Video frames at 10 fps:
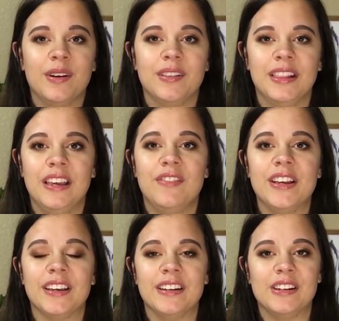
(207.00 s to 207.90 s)

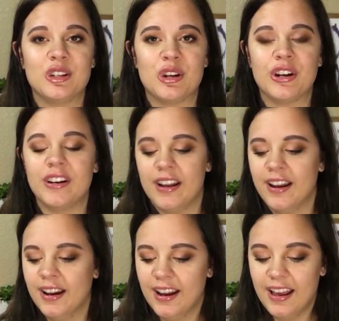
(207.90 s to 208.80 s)
leave-in conditioner,
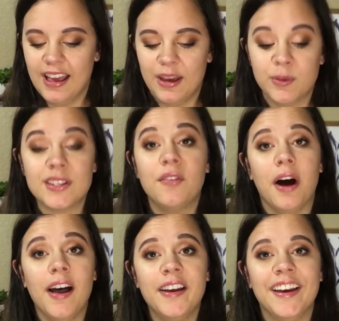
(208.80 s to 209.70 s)
it was a
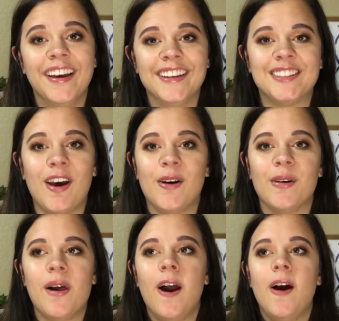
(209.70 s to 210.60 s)
lot. So
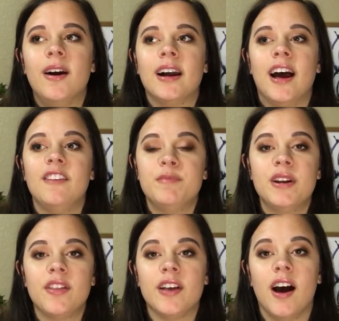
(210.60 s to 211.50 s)
I've been
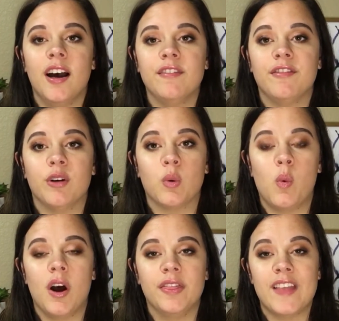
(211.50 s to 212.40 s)
on the hunt for
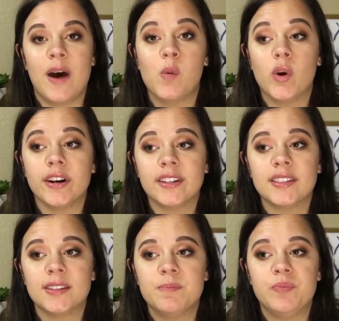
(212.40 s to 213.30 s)
one that
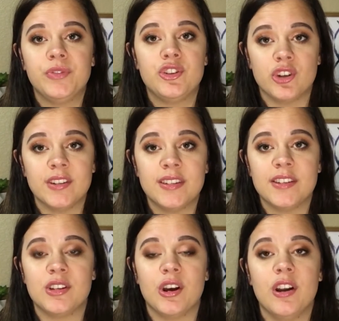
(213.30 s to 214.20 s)
works just as
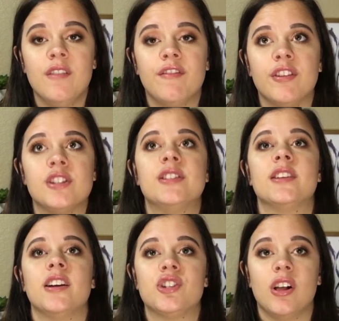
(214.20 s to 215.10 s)
good for
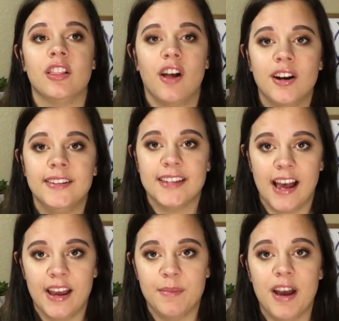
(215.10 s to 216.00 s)
such a long
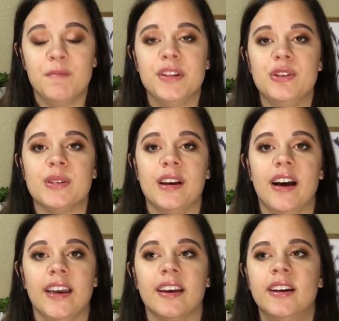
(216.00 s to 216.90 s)
time. I've been using like,